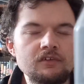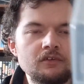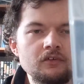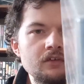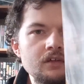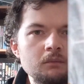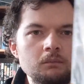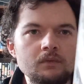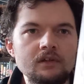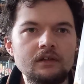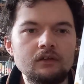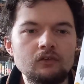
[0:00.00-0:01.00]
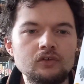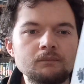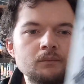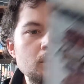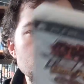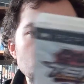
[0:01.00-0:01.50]
still seems like such a
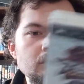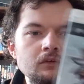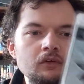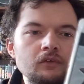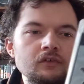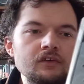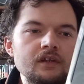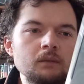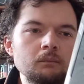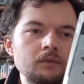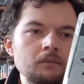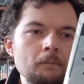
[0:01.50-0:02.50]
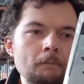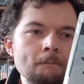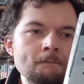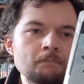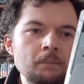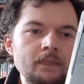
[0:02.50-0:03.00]
more modern concept
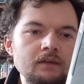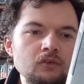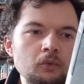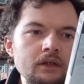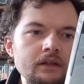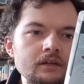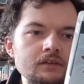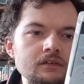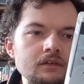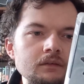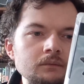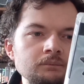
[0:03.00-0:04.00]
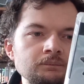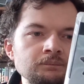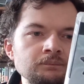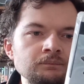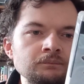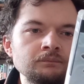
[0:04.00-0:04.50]
than 20 years ago.
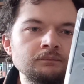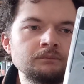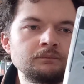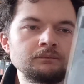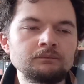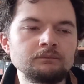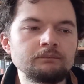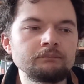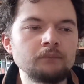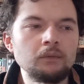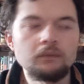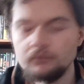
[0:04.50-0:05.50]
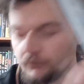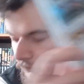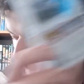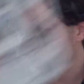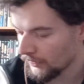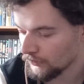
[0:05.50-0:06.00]
But
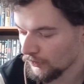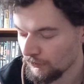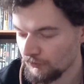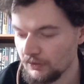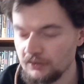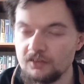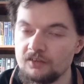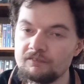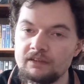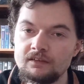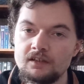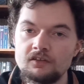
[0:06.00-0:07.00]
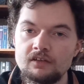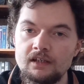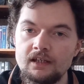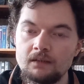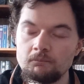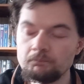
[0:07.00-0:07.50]
Tekken Resurrection is a fantastic
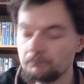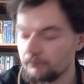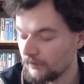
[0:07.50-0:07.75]
game.